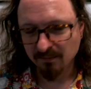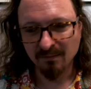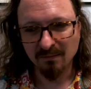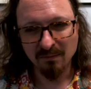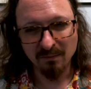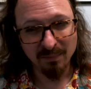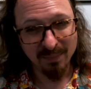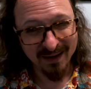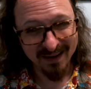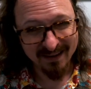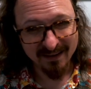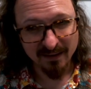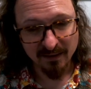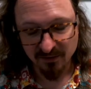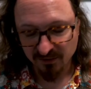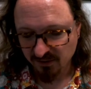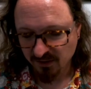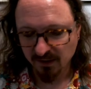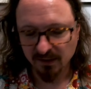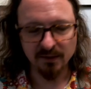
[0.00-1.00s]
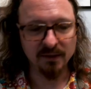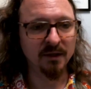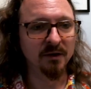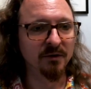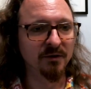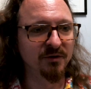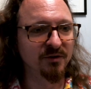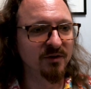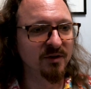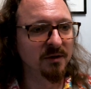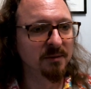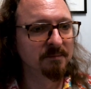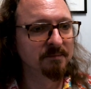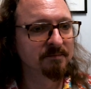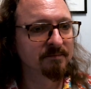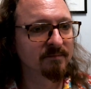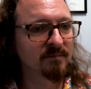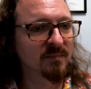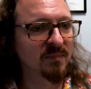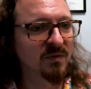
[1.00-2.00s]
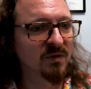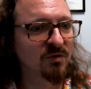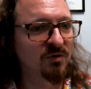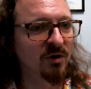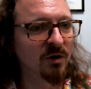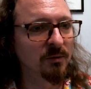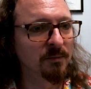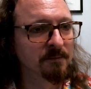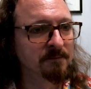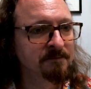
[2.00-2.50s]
but it's not a guarantee. So